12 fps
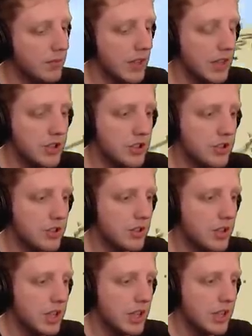village.
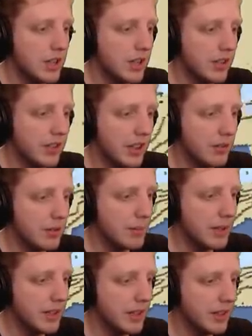Let's see if we've
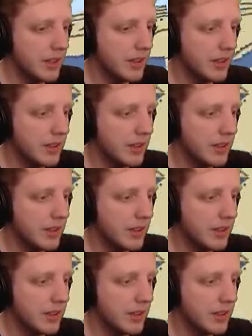been here.